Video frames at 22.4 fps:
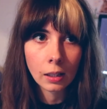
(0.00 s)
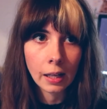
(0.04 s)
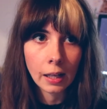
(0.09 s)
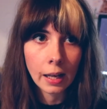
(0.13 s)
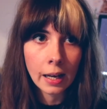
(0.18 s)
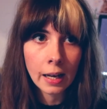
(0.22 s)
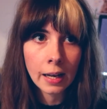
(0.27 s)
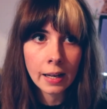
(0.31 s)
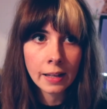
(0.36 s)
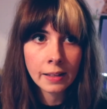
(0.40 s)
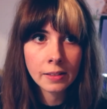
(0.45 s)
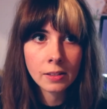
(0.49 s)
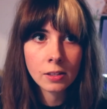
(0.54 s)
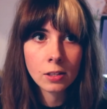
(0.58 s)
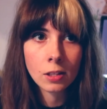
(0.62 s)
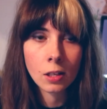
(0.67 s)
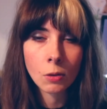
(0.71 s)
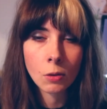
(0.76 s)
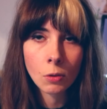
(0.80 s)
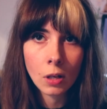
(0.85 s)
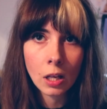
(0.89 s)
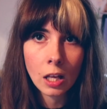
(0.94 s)
And
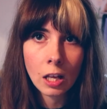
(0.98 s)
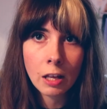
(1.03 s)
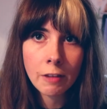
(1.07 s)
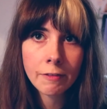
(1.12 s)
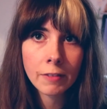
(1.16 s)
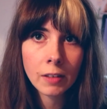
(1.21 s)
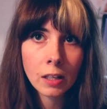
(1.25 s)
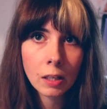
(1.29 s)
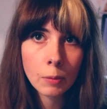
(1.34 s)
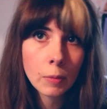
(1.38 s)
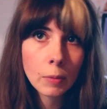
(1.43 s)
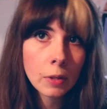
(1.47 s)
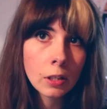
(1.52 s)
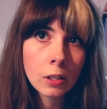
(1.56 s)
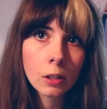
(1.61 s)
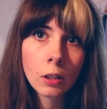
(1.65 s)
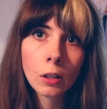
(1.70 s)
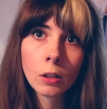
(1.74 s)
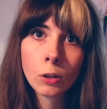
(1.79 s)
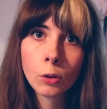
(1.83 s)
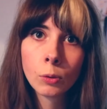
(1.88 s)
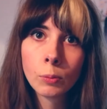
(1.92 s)
so if I'm at
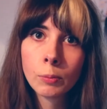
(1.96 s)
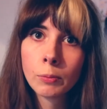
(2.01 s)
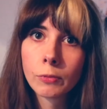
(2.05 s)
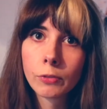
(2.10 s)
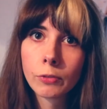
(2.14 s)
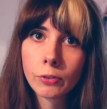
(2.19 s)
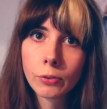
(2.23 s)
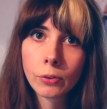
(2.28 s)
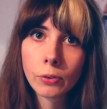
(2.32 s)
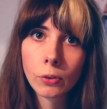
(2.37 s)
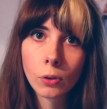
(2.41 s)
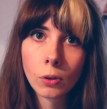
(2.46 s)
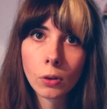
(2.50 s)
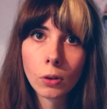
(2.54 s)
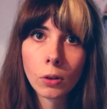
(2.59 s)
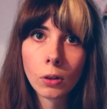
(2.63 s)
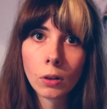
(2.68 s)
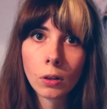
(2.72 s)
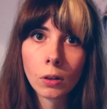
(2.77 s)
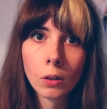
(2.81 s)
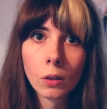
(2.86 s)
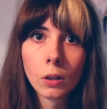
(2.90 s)
home
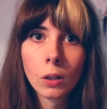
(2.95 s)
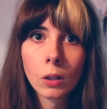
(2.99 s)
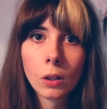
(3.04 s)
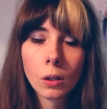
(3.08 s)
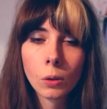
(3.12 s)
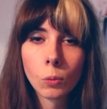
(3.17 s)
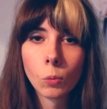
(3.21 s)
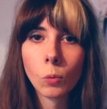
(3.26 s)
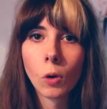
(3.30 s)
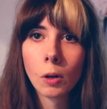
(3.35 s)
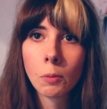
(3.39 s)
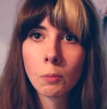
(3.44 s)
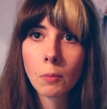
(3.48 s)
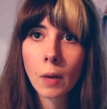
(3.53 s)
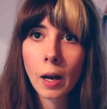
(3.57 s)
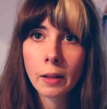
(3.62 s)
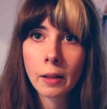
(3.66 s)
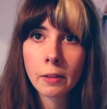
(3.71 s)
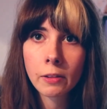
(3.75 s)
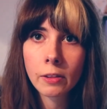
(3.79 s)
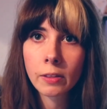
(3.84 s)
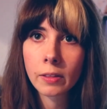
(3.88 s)
for 1
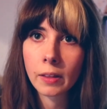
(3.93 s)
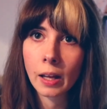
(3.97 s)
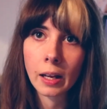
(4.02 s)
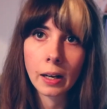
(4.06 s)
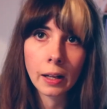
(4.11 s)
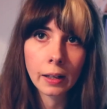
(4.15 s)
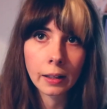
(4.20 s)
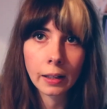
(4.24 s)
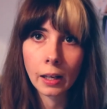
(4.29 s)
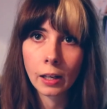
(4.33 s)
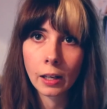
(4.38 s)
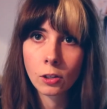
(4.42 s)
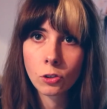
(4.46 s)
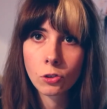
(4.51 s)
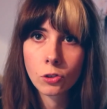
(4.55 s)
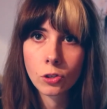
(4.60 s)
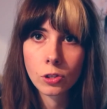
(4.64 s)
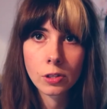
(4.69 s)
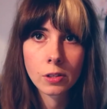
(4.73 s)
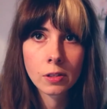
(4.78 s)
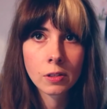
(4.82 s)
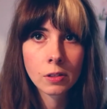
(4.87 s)
month and I can
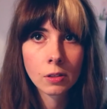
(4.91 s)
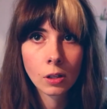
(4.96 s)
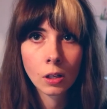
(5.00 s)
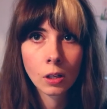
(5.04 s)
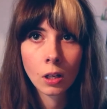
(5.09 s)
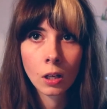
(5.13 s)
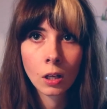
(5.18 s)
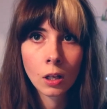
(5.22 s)
just